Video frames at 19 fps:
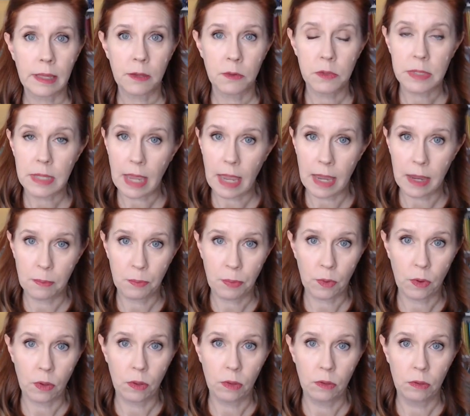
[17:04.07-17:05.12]
it was
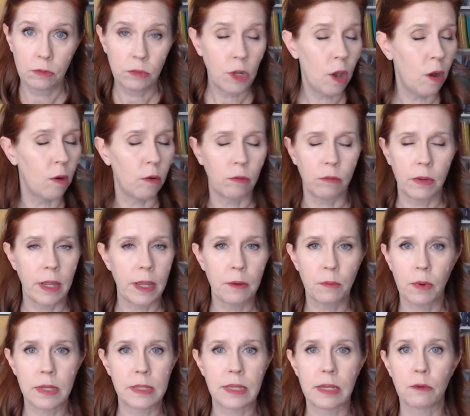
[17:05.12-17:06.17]
April. No, it
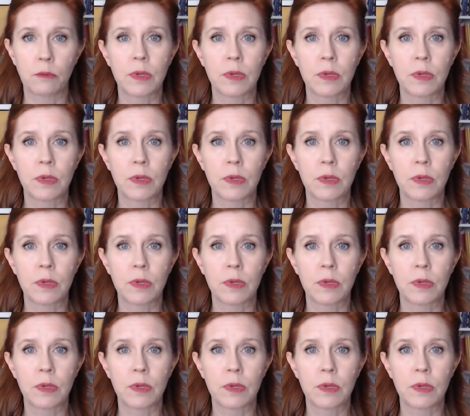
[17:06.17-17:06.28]
wasn't.